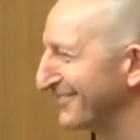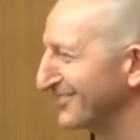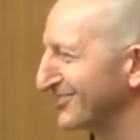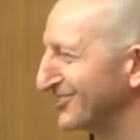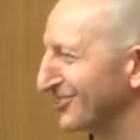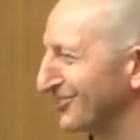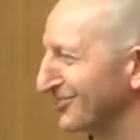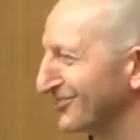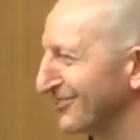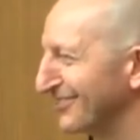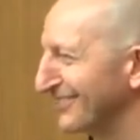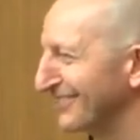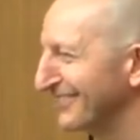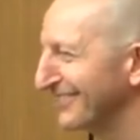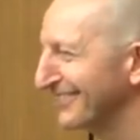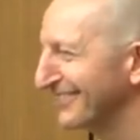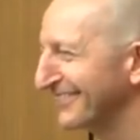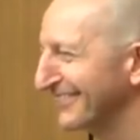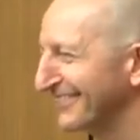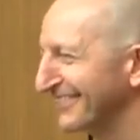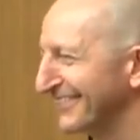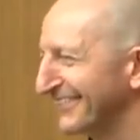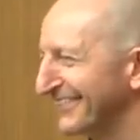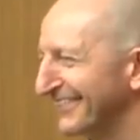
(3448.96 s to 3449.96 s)
they were children,
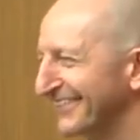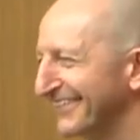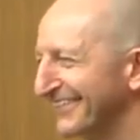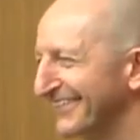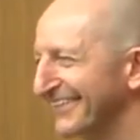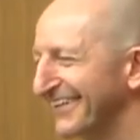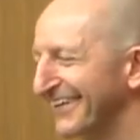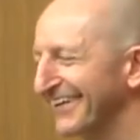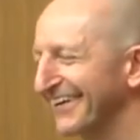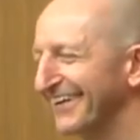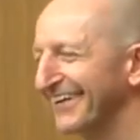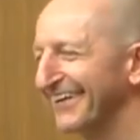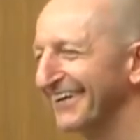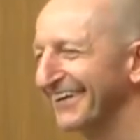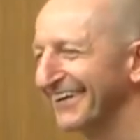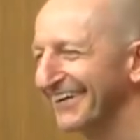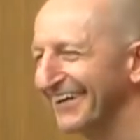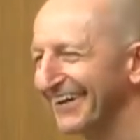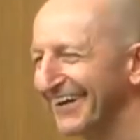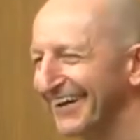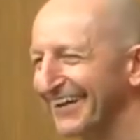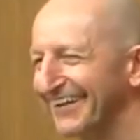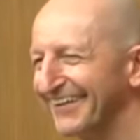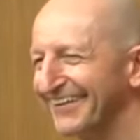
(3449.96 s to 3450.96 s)
uh,
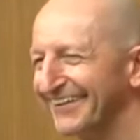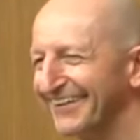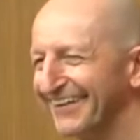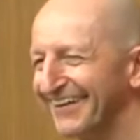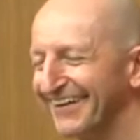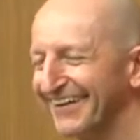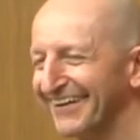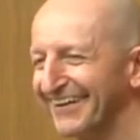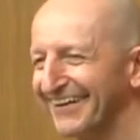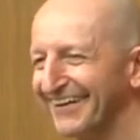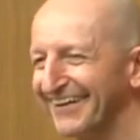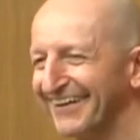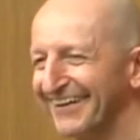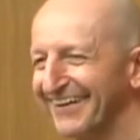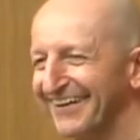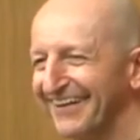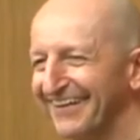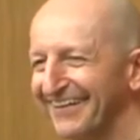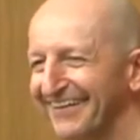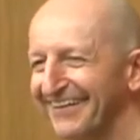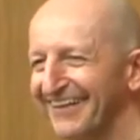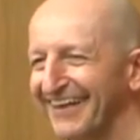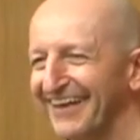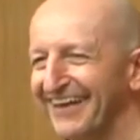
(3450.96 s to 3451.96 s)
and uh,
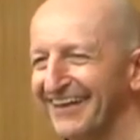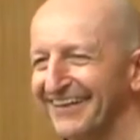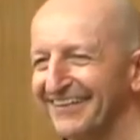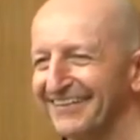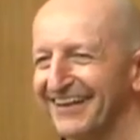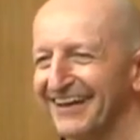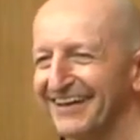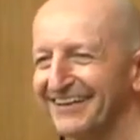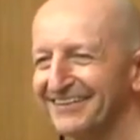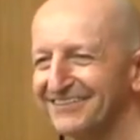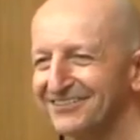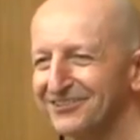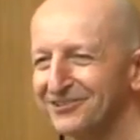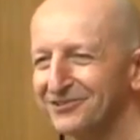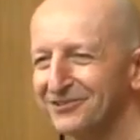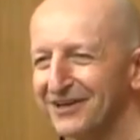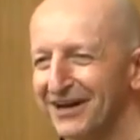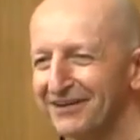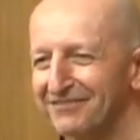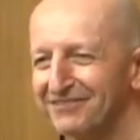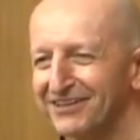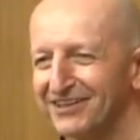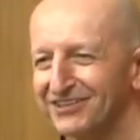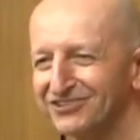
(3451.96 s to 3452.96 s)
they, they too
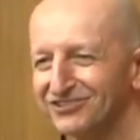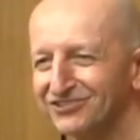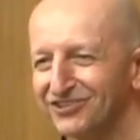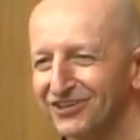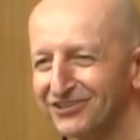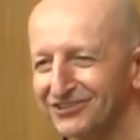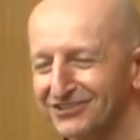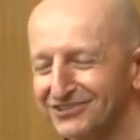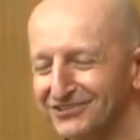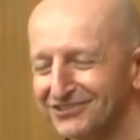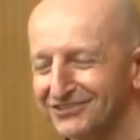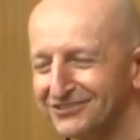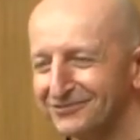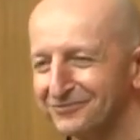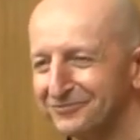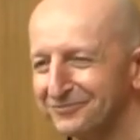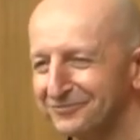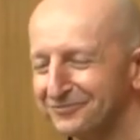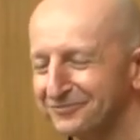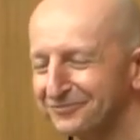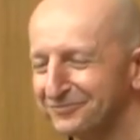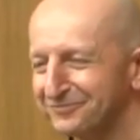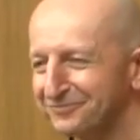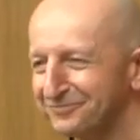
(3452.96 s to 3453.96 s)
have their struggles.
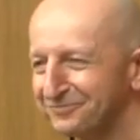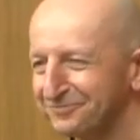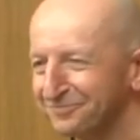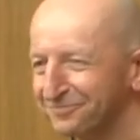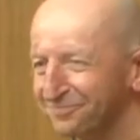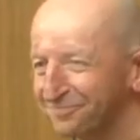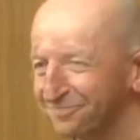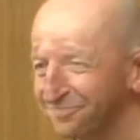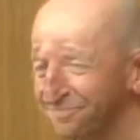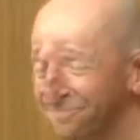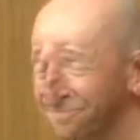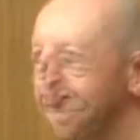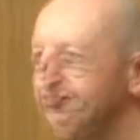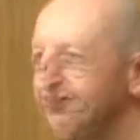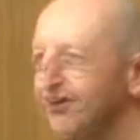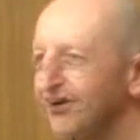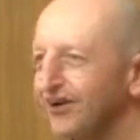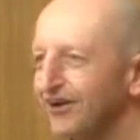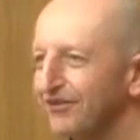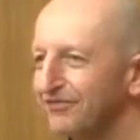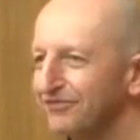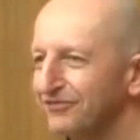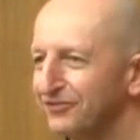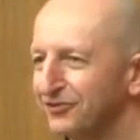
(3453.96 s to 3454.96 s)
So these
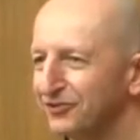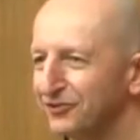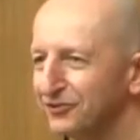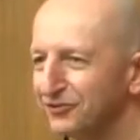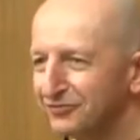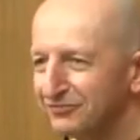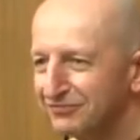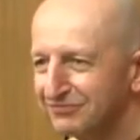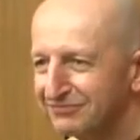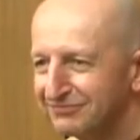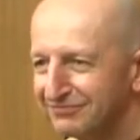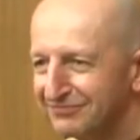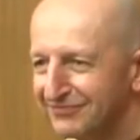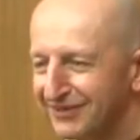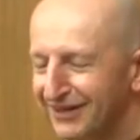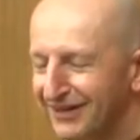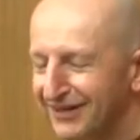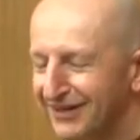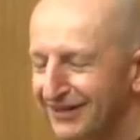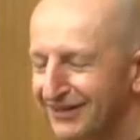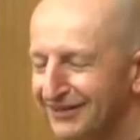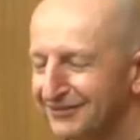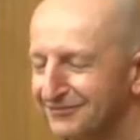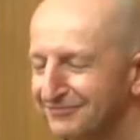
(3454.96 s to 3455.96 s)
are a few
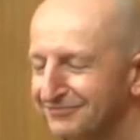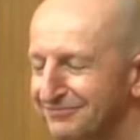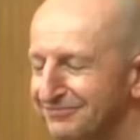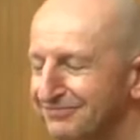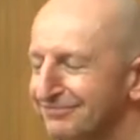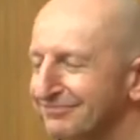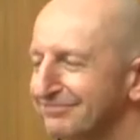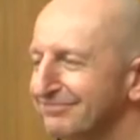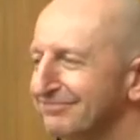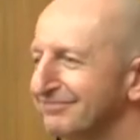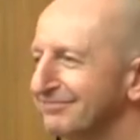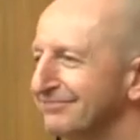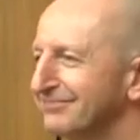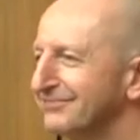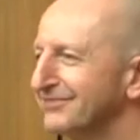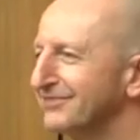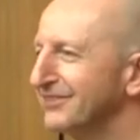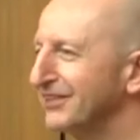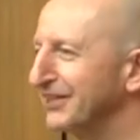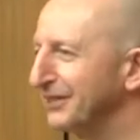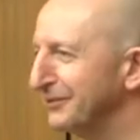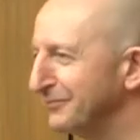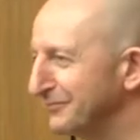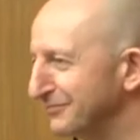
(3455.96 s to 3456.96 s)
um,
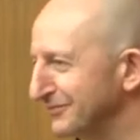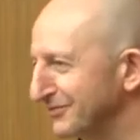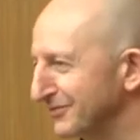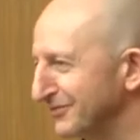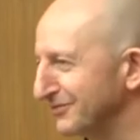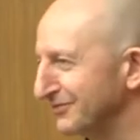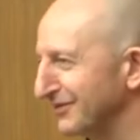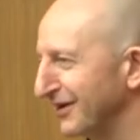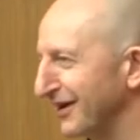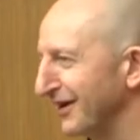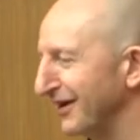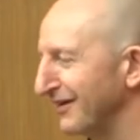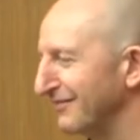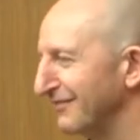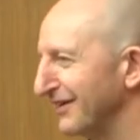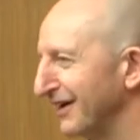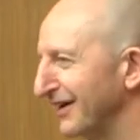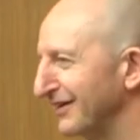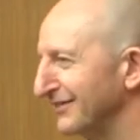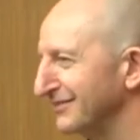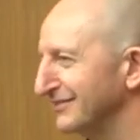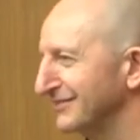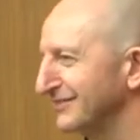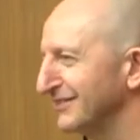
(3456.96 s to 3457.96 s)
themes uh,
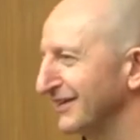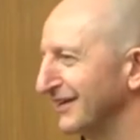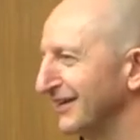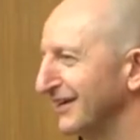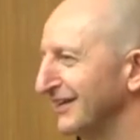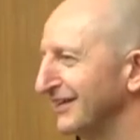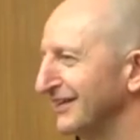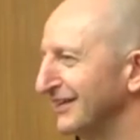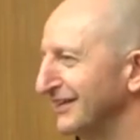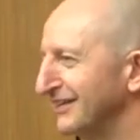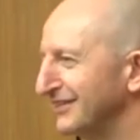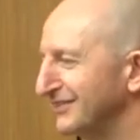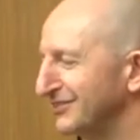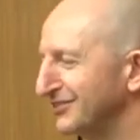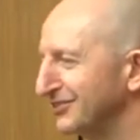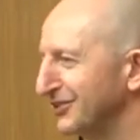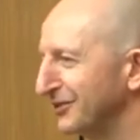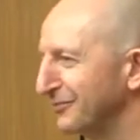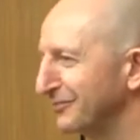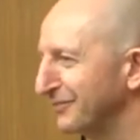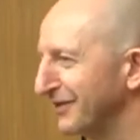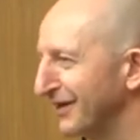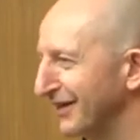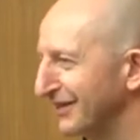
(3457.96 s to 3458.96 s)
around uh,
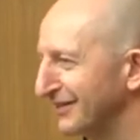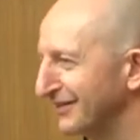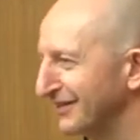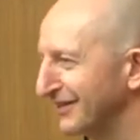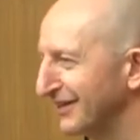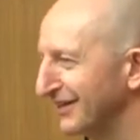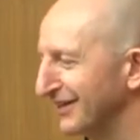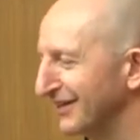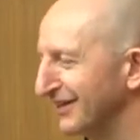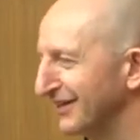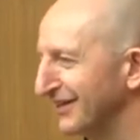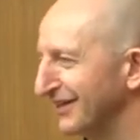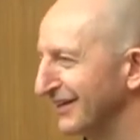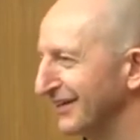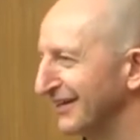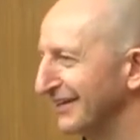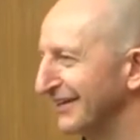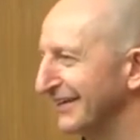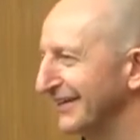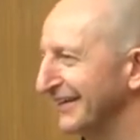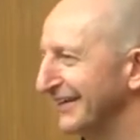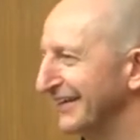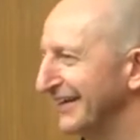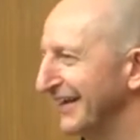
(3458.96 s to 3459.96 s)
leadership and the uh,
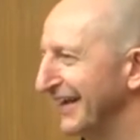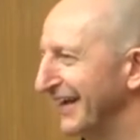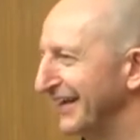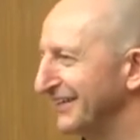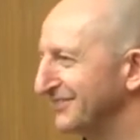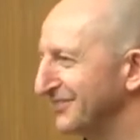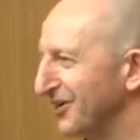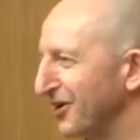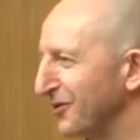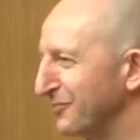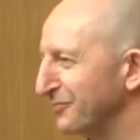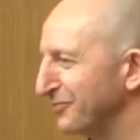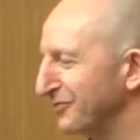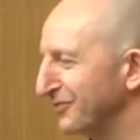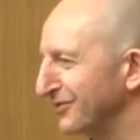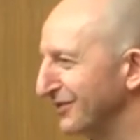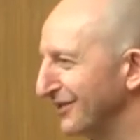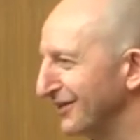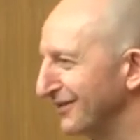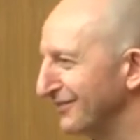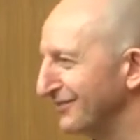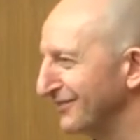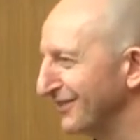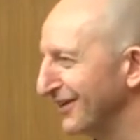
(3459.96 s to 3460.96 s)

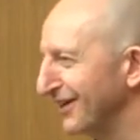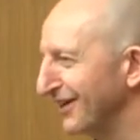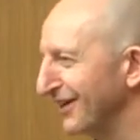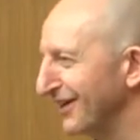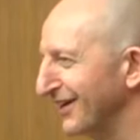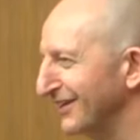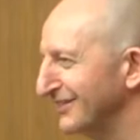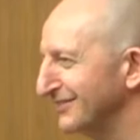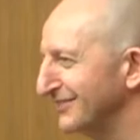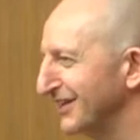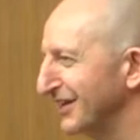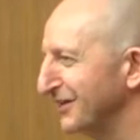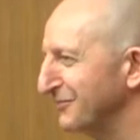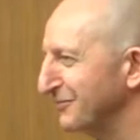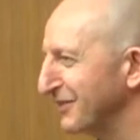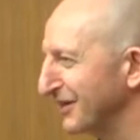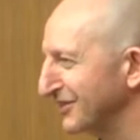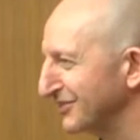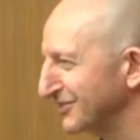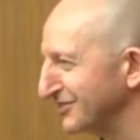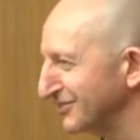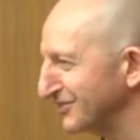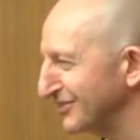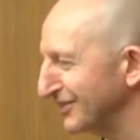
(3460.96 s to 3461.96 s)
example of uh, His Late
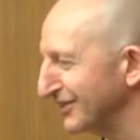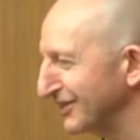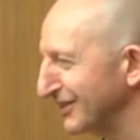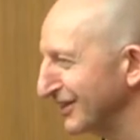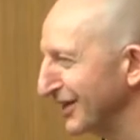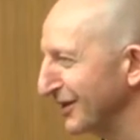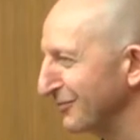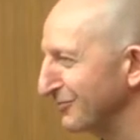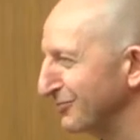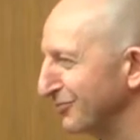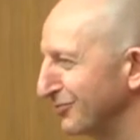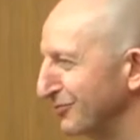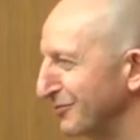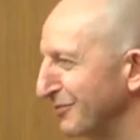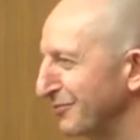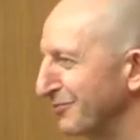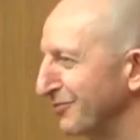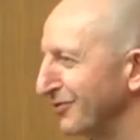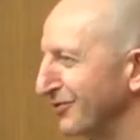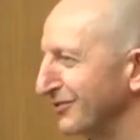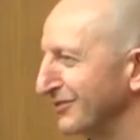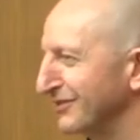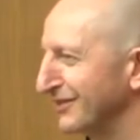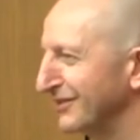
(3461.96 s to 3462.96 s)
Majesty King
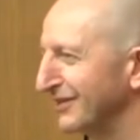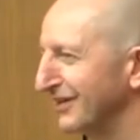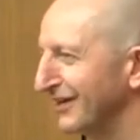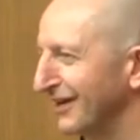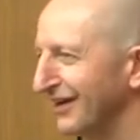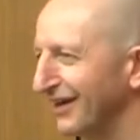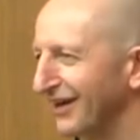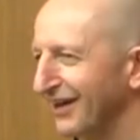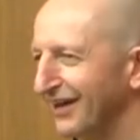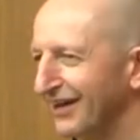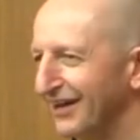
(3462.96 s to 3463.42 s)
Bhumibol.